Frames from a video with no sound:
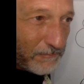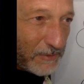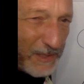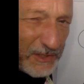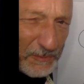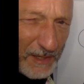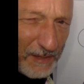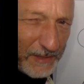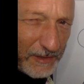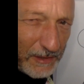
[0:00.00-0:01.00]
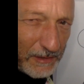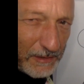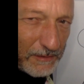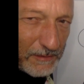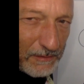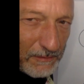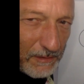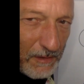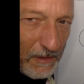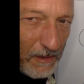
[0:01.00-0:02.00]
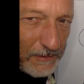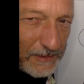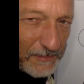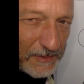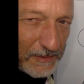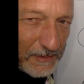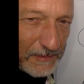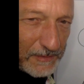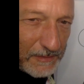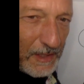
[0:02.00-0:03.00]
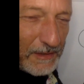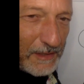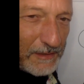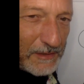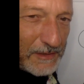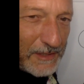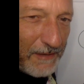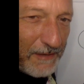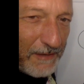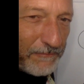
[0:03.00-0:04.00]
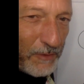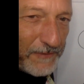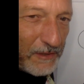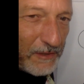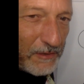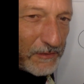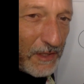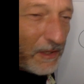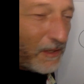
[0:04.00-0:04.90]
Spongebob, I think, Simpsons, they just have 4 fingers.